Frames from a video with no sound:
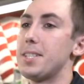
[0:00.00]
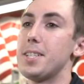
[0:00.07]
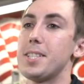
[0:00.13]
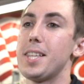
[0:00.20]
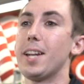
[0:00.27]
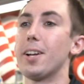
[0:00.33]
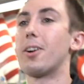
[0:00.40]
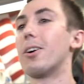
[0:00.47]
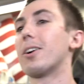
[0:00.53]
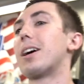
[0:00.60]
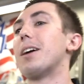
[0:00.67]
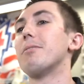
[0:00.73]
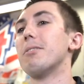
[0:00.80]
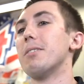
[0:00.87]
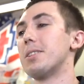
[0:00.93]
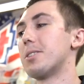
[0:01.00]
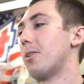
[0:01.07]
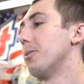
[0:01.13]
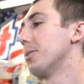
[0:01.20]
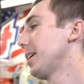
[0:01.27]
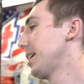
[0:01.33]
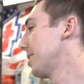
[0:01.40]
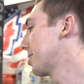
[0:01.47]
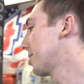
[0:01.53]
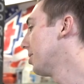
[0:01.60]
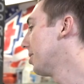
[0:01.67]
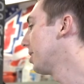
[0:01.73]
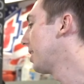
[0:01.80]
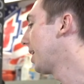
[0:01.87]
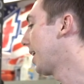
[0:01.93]
is that a car cover is only as
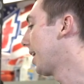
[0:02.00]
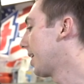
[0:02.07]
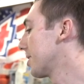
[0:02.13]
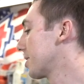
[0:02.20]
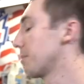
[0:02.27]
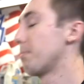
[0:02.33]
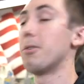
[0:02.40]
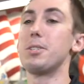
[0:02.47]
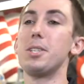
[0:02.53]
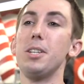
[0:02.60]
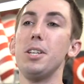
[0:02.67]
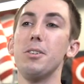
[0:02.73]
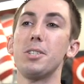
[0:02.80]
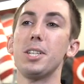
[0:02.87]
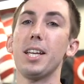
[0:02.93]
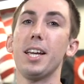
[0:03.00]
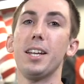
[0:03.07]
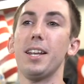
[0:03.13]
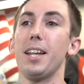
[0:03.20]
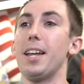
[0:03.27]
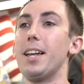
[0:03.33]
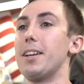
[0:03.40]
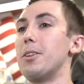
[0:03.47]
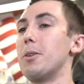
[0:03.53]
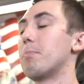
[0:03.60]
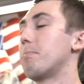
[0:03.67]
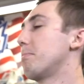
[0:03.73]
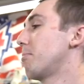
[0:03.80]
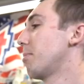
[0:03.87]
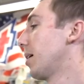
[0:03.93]
good as the person using it and your
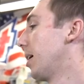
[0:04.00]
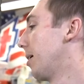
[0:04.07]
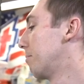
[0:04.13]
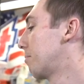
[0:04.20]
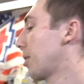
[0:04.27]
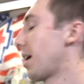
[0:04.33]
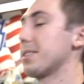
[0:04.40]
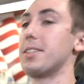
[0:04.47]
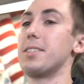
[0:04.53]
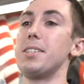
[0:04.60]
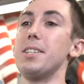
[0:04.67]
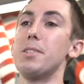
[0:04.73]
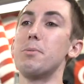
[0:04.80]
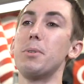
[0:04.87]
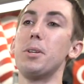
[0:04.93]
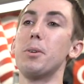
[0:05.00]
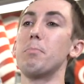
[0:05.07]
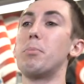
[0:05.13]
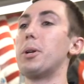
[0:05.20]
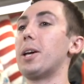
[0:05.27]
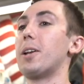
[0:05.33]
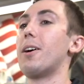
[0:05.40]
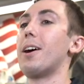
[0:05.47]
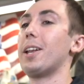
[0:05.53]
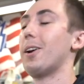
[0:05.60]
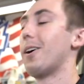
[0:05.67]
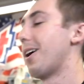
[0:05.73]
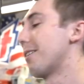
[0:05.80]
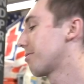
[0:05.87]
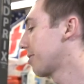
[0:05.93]
processes when you're putting it on and
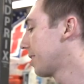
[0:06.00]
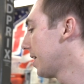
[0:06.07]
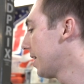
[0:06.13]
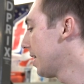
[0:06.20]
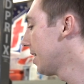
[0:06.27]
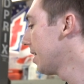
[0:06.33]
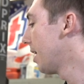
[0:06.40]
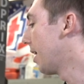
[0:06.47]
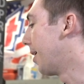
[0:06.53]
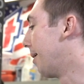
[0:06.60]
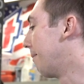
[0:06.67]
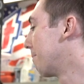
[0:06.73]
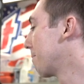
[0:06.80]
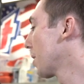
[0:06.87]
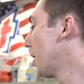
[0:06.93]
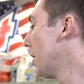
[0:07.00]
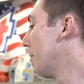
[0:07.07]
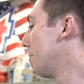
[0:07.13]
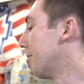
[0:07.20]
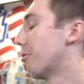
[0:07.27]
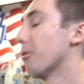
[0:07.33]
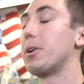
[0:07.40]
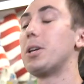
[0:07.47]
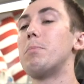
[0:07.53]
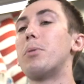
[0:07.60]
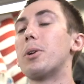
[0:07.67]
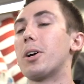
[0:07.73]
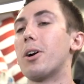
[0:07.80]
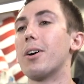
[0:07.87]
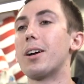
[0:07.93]
off. Before you
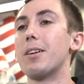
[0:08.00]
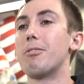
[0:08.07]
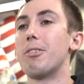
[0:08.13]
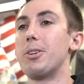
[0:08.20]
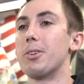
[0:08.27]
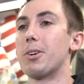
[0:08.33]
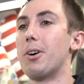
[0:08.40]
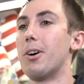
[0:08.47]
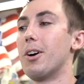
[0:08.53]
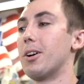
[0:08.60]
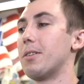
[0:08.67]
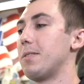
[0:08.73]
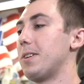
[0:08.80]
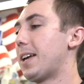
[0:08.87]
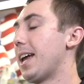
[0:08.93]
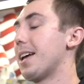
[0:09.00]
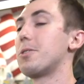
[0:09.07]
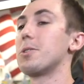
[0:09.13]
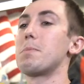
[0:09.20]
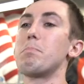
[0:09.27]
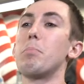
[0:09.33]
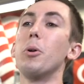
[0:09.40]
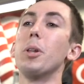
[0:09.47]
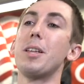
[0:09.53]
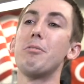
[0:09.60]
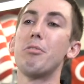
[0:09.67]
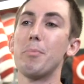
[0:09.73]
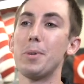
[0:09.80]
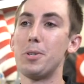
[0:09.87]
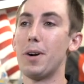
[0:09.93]
put a car cover on your car, you can't just pull in
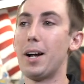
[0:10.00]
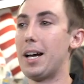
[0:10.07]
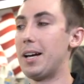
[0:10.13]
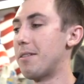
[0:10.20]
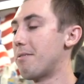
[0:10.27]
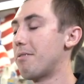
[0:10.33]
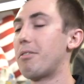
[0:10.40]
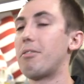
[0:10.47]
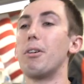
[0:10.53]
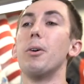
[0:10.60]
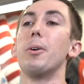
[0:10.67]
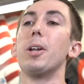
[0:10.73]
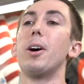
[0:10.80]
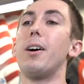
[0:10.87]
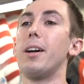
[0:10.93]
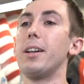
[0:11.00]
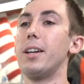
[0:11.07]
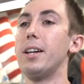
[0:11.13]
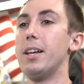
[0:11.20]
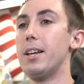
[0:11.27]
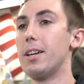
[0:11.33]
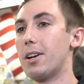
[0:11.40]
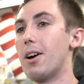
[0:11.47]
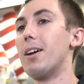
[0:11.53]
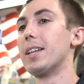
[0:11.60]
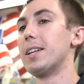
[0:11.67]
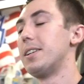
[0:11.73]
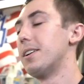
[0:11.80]
from a drive, throw it on, call it